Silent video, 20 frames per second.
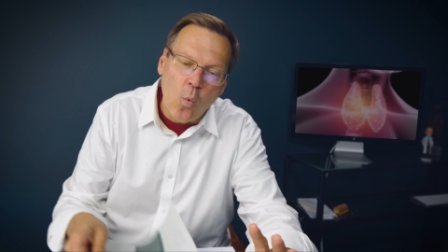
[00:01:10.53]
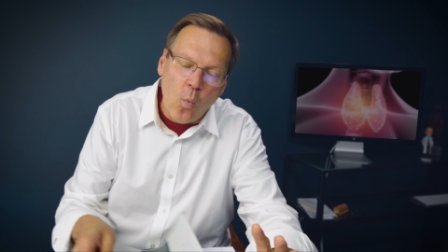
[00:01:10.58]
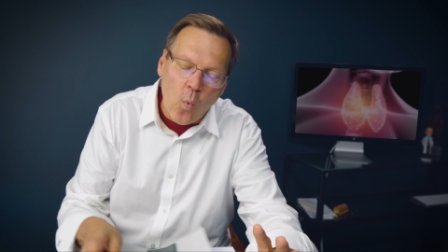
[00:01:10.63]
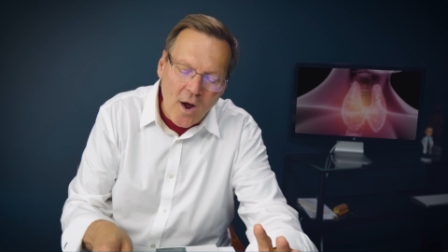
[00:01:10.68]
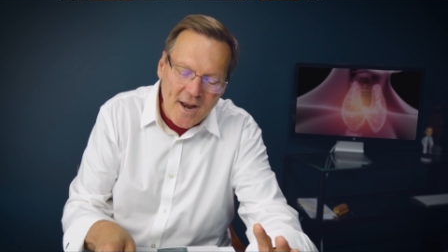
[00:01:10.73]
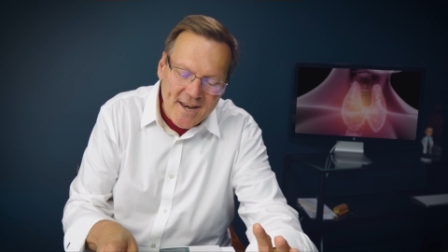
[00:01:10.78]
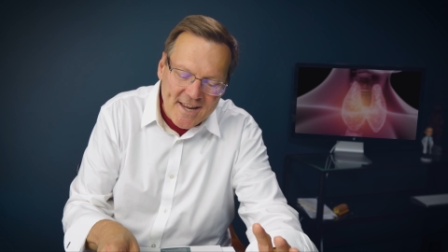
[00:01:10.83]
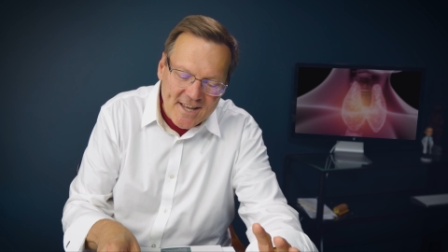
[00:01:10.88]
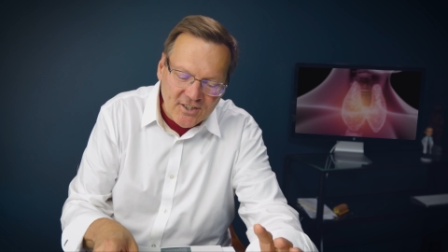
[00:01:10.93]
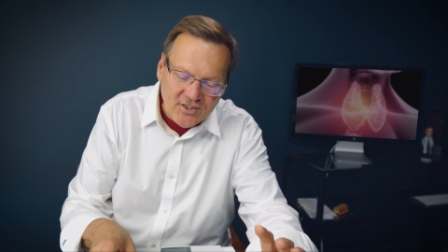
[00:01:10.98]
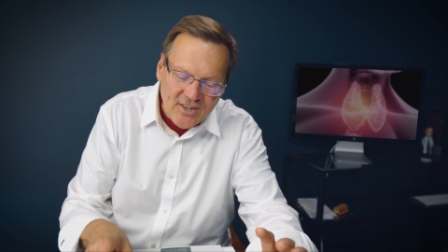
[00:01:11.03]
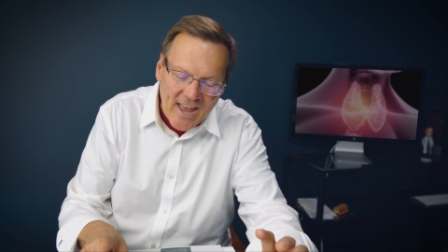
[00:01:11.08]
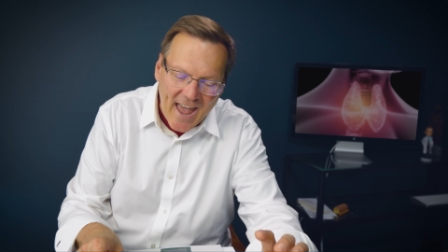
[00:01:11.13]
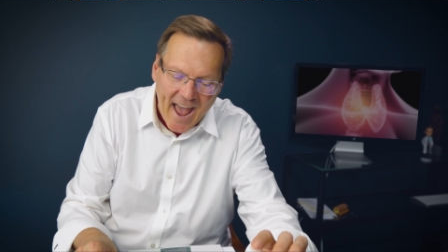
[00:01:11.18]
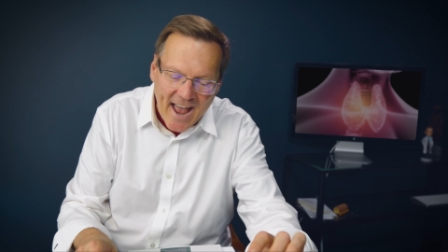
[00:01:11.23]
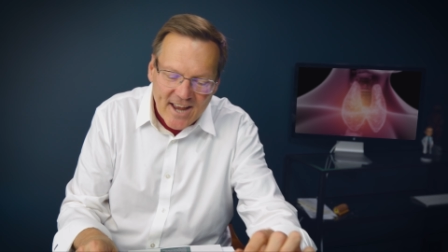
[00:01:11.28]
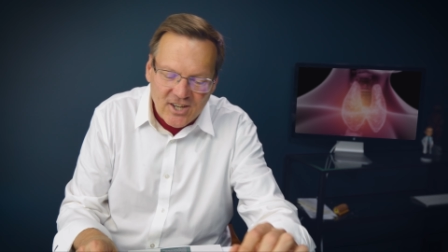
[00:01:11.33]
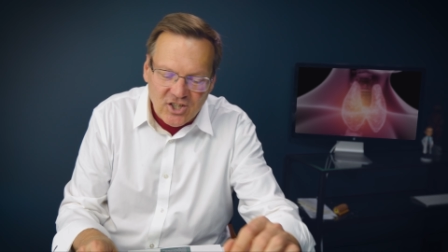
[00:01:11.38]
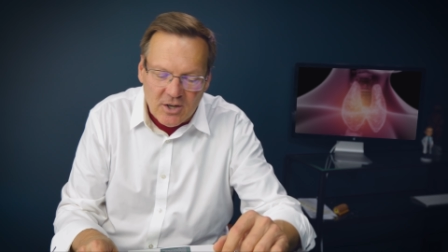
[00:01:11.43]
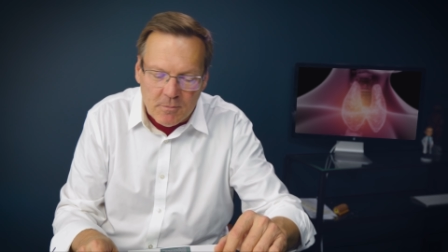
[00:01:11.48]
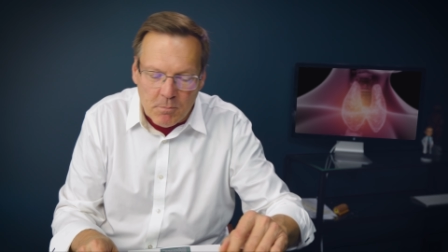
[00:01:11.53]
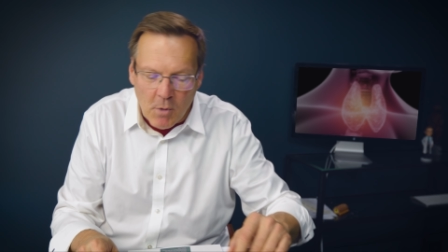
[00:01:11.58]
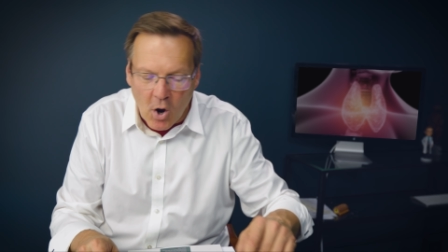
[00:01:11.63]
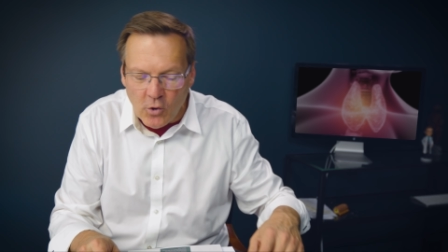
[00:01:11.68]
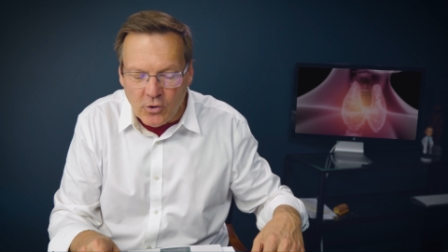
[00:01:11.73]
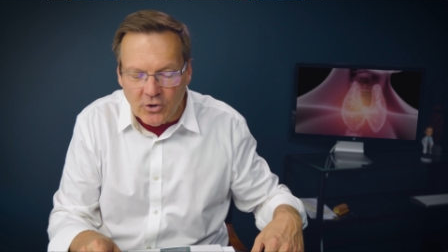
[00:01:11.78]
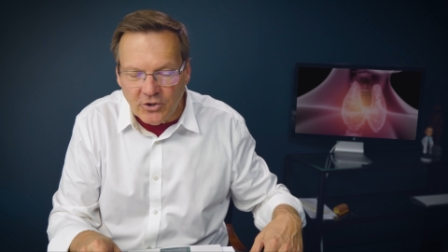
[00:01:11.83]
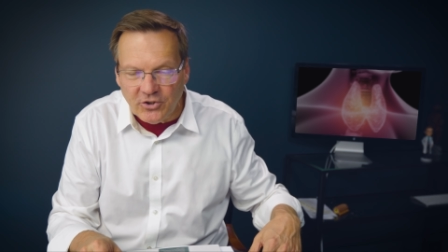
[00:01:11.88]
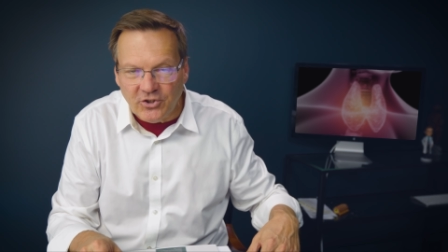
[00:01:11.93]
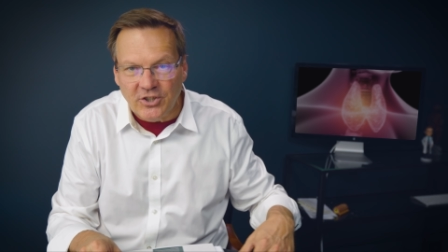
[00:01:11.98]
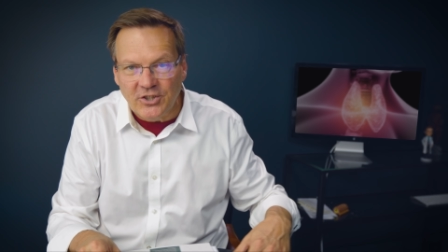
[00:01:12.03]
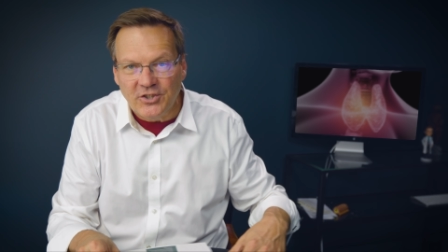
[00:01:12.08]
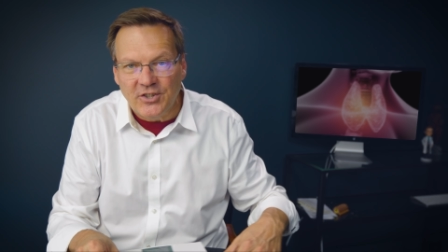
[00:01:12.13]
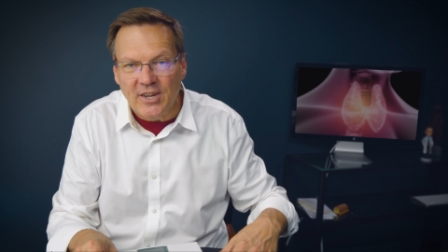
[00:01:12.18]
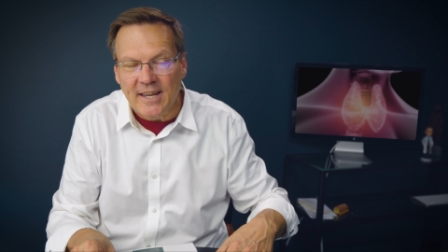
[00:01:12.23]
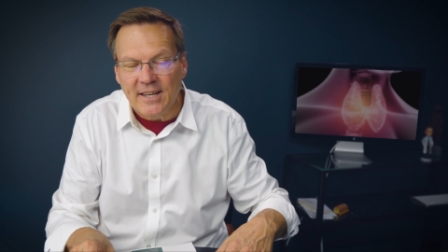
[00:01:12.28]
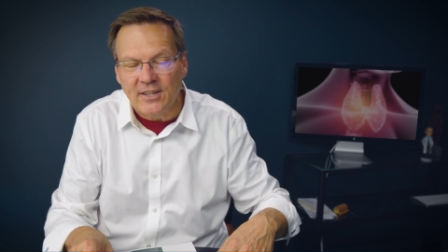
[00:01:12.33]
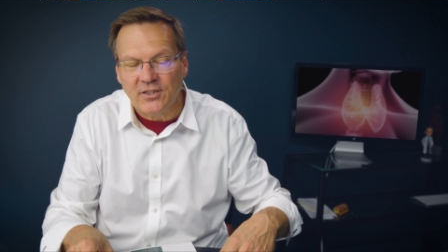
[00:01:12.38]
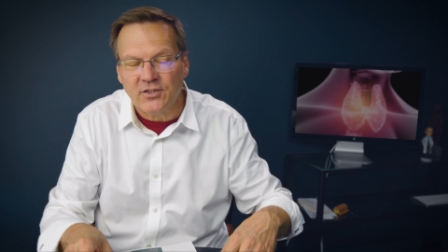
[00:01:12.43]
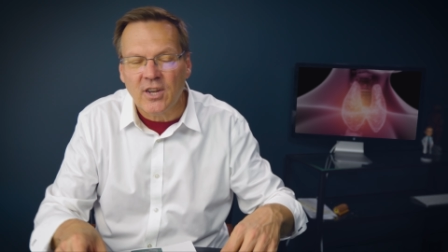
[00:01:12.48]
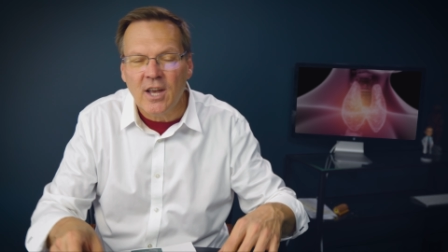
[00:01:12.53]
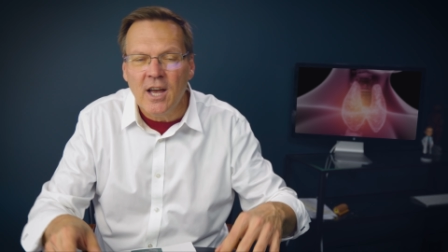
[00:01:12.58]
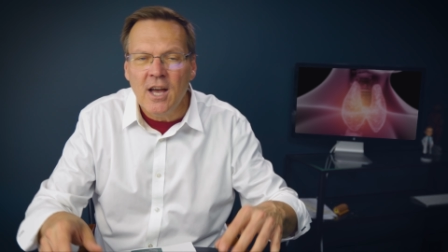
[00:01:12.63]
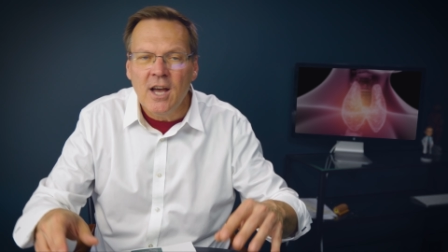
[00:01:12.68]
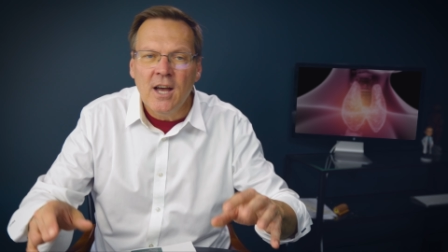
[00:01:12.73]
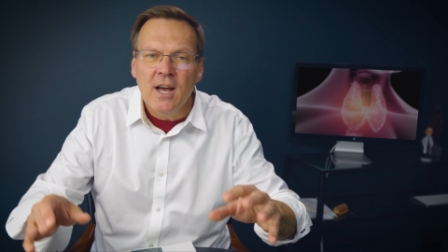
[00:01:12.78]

What is Hashimoto's disease?